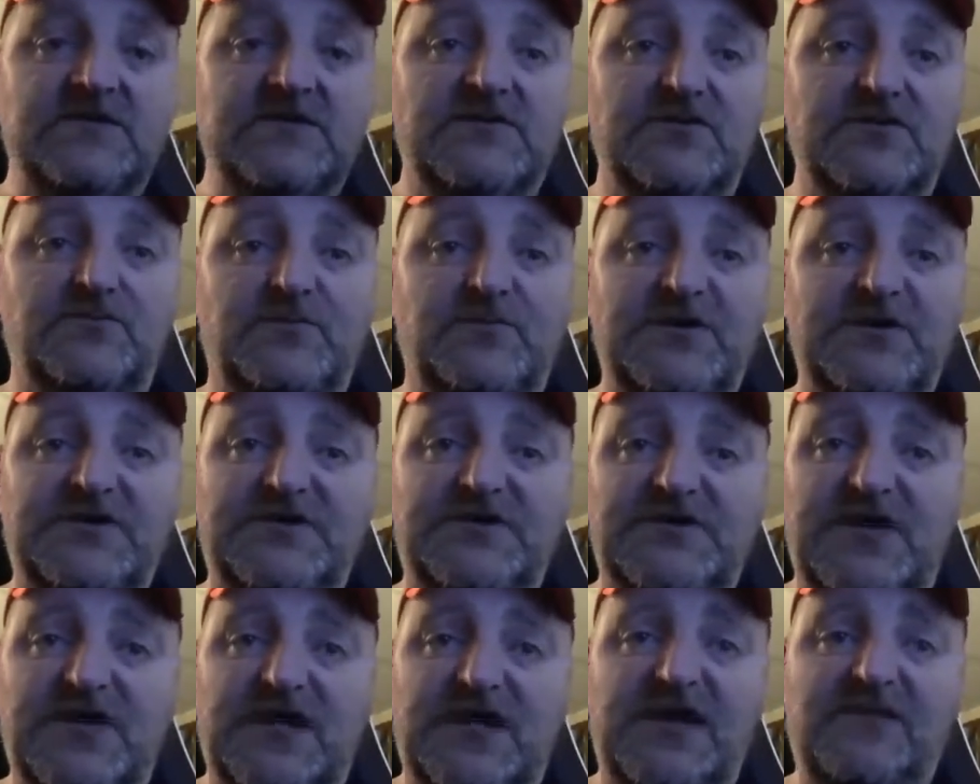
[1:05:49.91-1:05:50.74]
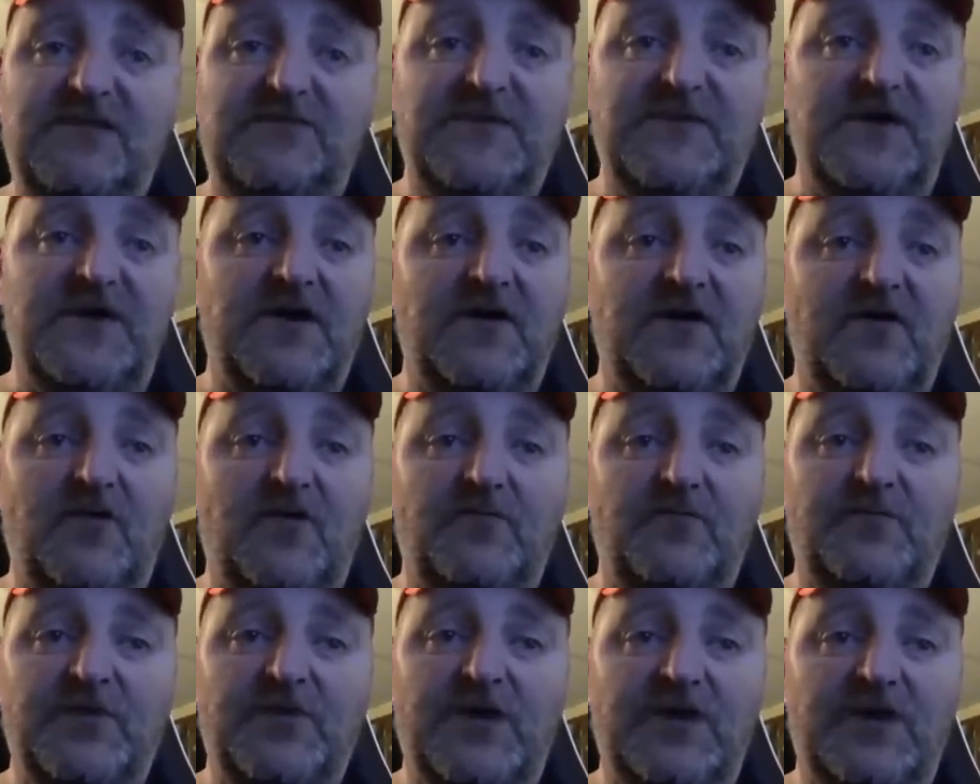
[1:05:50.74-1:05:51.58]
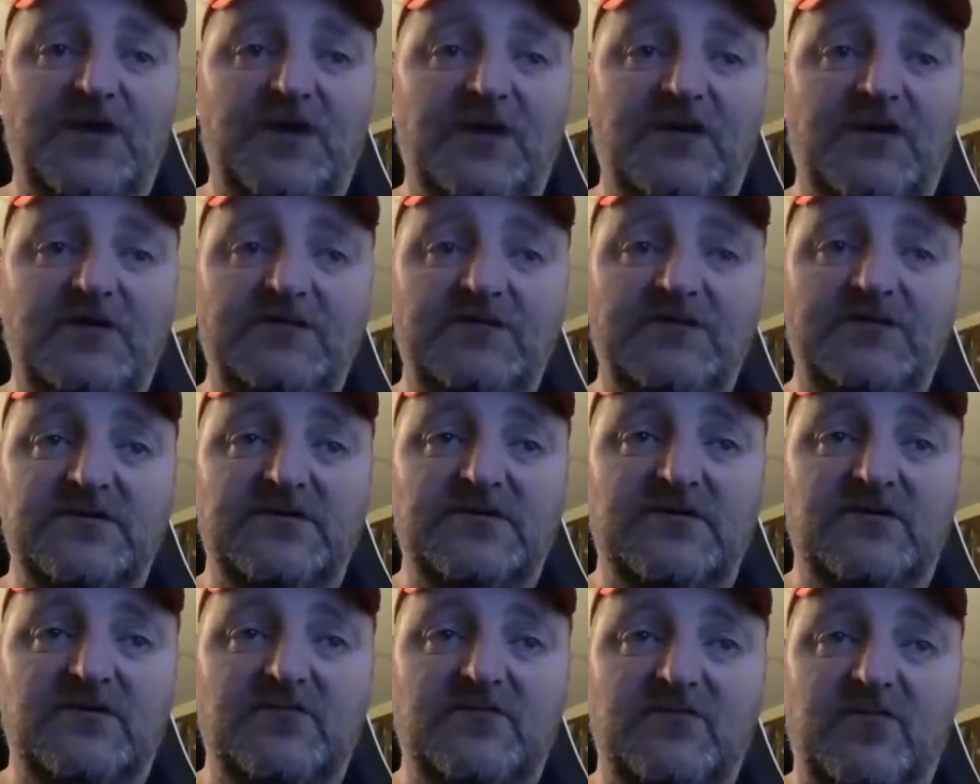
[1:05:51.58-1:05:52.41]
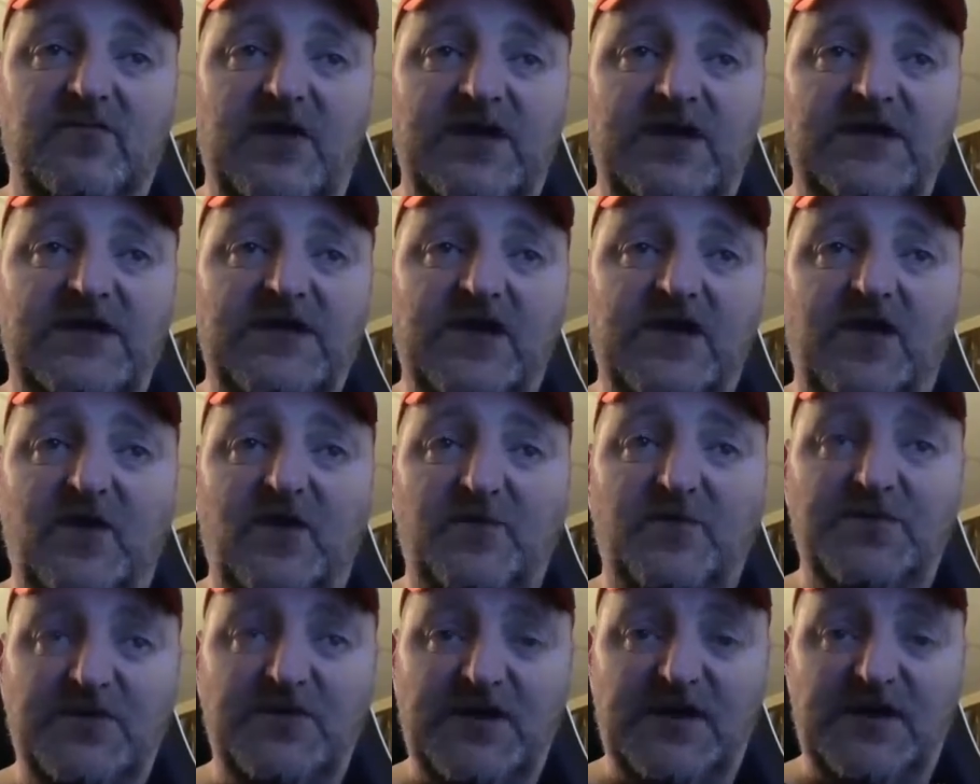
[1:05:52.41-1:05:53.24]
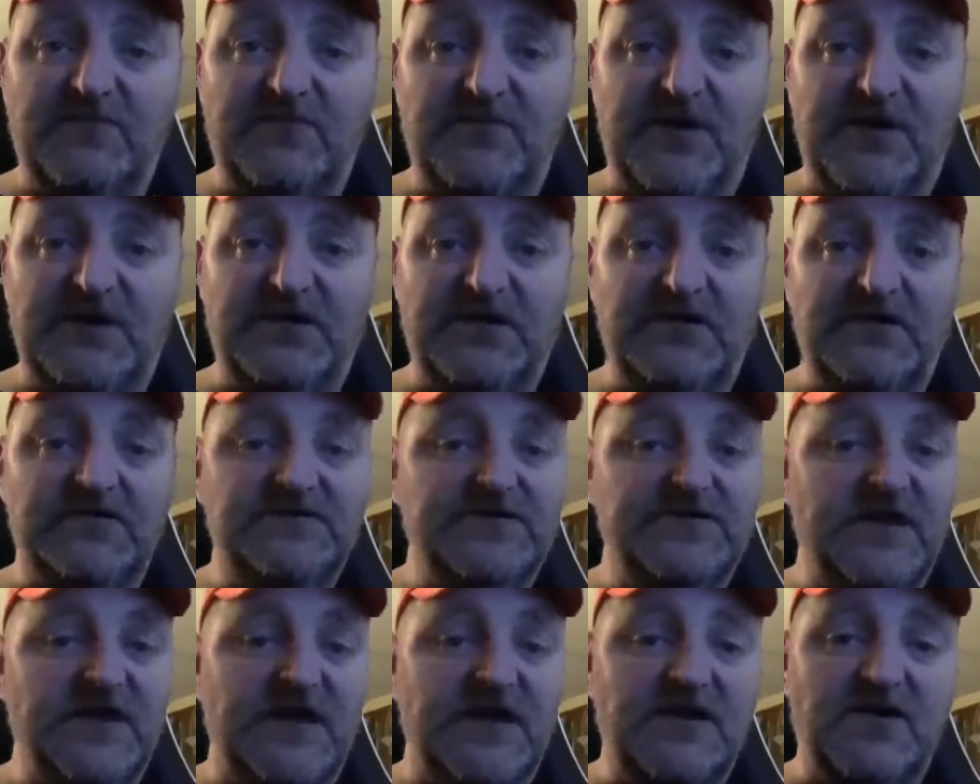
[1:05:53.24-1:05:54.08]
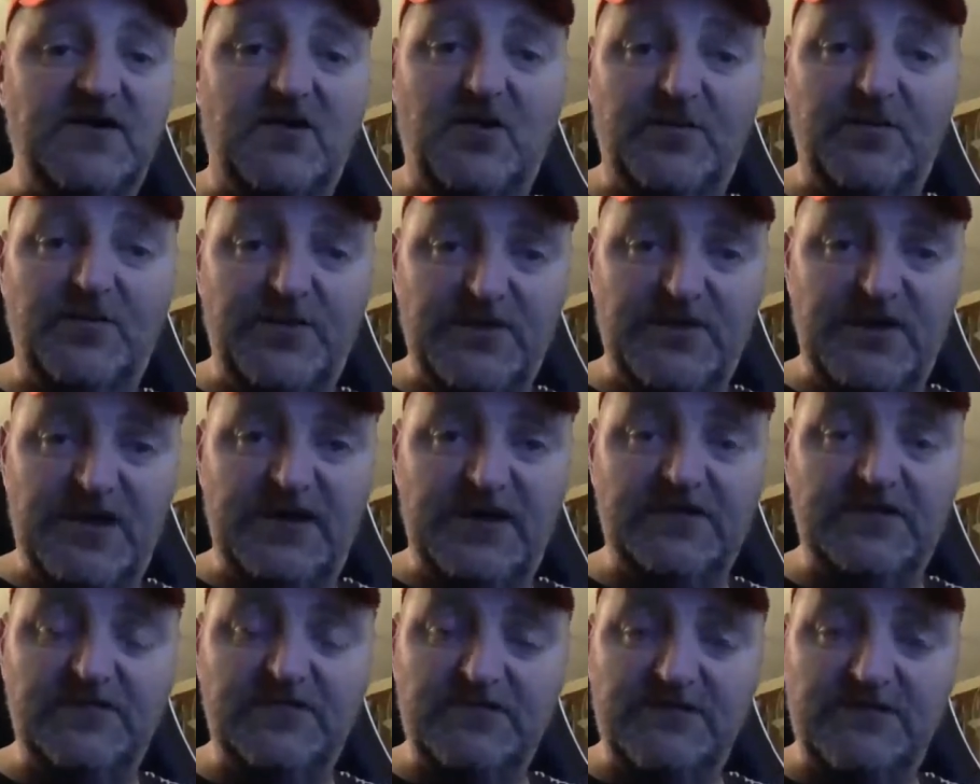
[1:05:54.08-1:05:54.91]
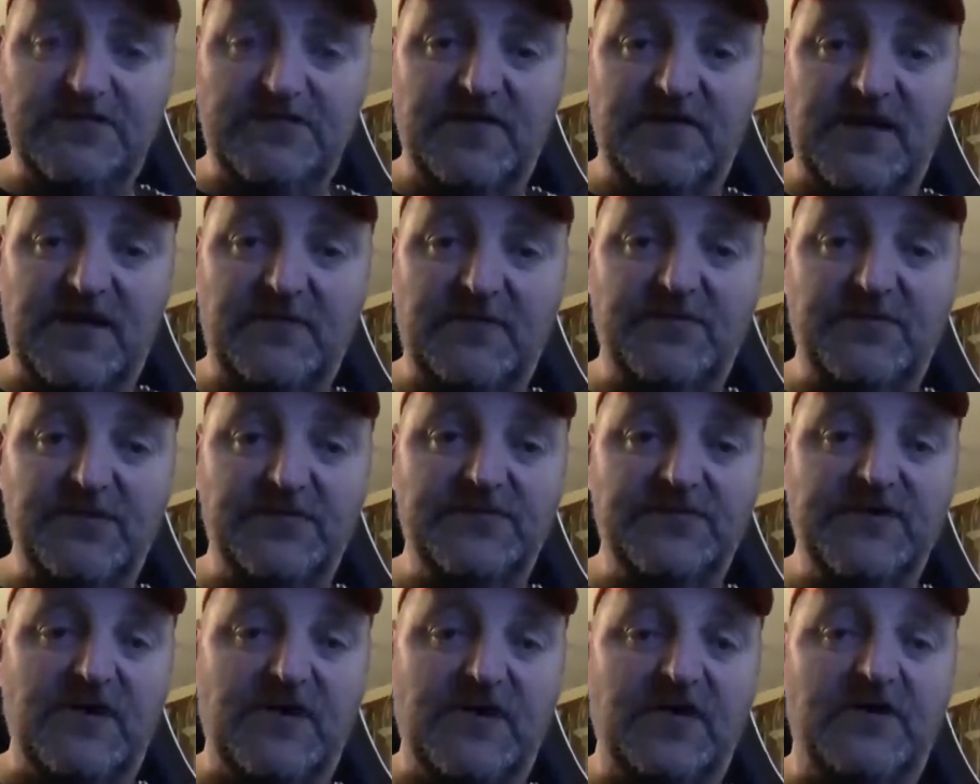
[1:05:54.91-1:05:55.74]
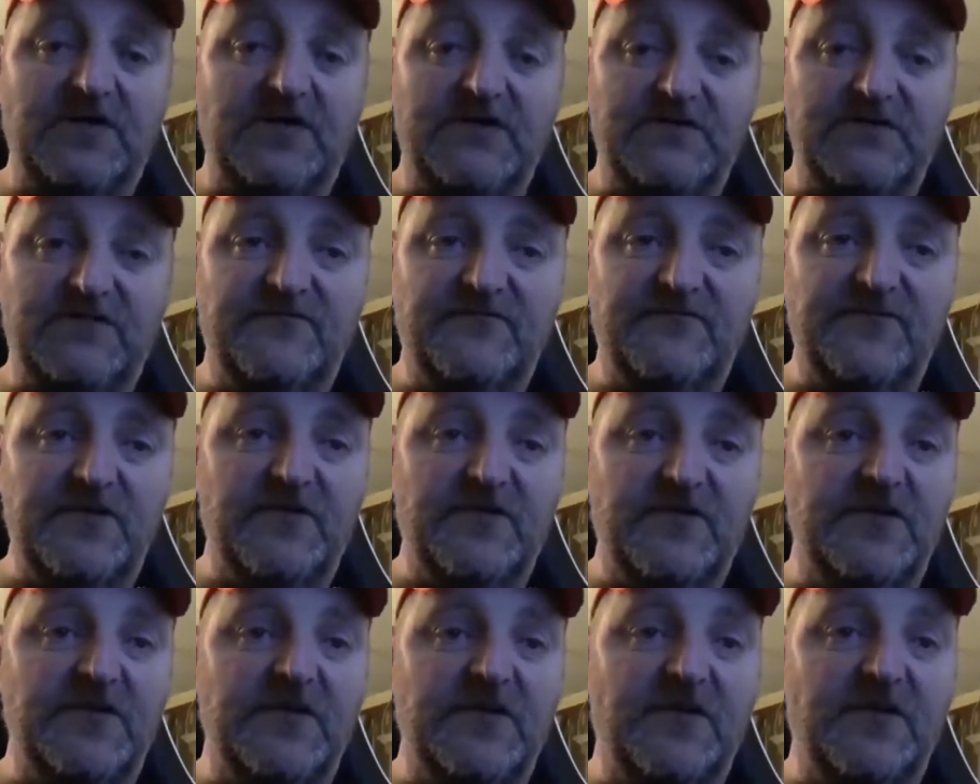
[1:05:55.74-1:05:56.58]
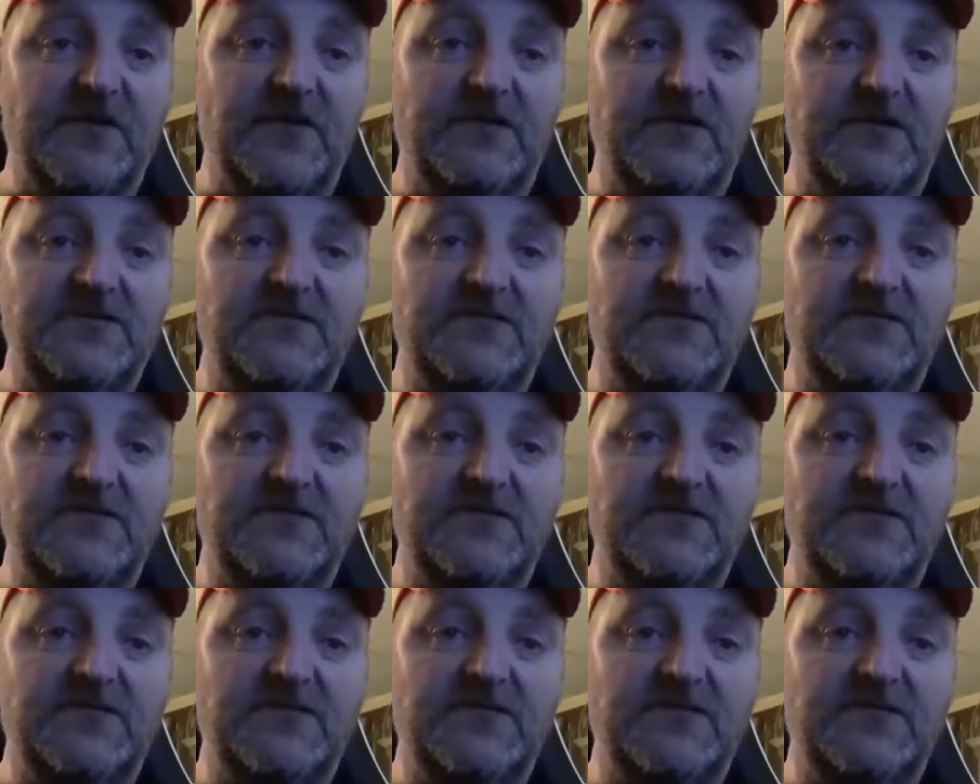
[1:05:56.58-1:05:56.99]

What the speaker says: Just be safe, and I hope Wakey, I hope you get better. Shane, I hope you get that bruise gone and the feeling gone.